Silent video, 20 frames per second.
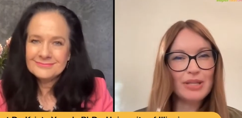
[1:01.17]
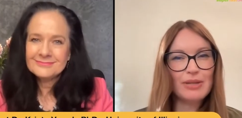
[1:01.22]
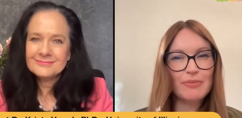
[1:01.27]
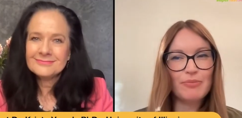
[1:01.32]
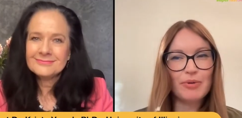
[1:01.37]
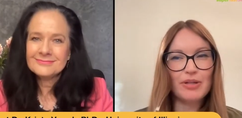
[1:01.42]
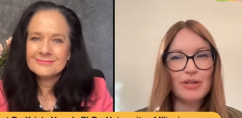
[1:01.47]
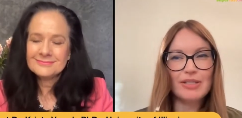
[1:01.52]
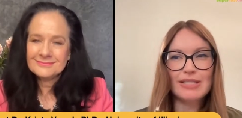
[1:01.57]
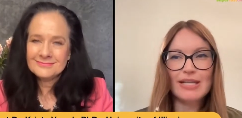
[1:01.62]

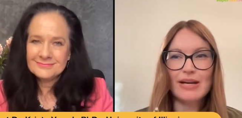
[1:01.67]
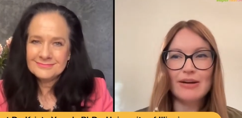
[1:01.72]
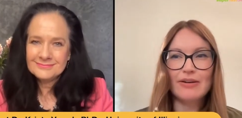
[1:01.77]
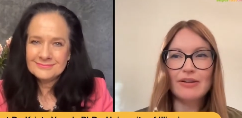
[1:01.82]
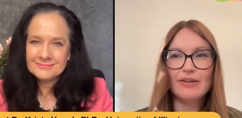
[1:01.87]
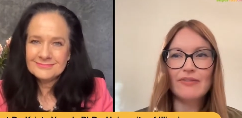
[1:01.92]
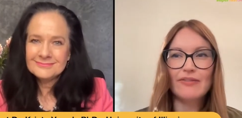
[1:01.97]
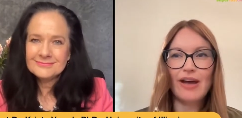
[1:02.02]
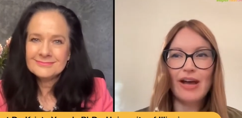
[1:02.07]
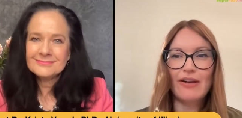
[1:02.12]
Speaker 1: burnt out
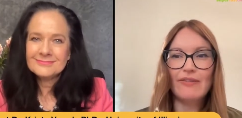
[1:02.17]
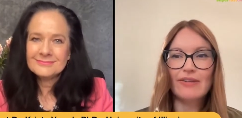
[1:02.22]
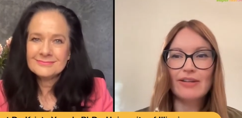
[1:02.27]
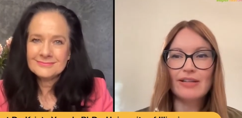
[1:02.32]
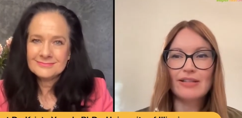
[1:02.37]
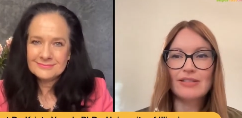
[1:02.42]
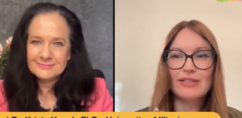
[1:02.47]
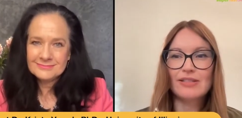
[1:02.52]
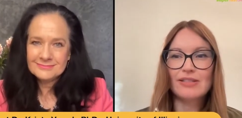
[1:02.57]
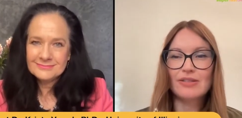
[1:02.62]
of
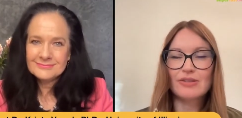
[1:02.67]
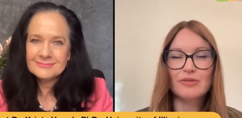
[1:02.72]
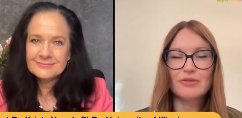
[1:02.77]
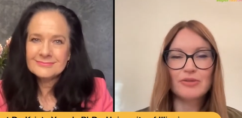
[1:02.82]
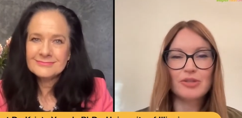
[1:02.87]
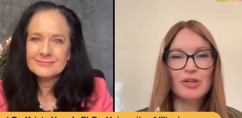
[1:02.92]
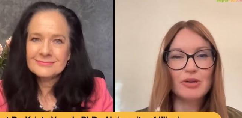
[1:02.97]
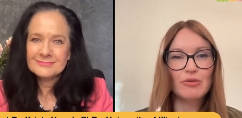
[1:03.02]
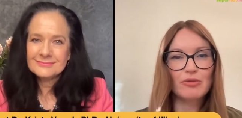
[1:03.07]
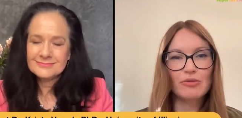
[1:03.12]
having to,
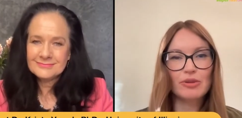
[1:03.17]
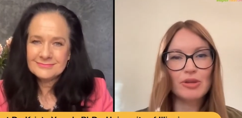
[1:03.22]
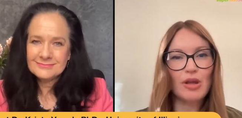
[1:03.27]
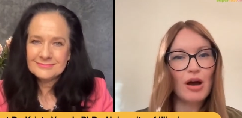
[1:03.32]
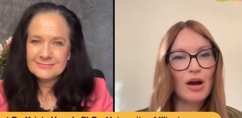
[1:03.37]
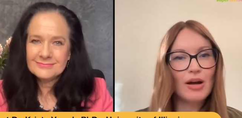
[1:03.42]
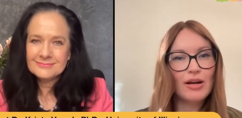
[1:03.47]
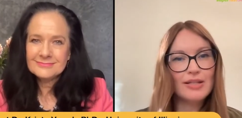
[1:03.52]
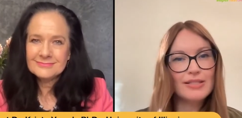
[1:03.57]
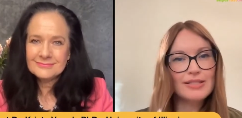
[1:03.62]
you know,
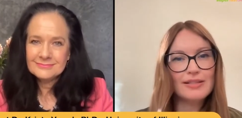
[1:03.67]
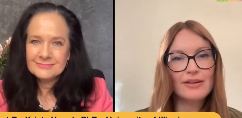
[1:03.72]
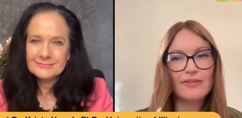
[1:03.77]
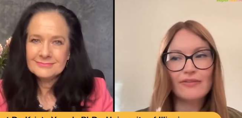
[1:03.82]
log stuff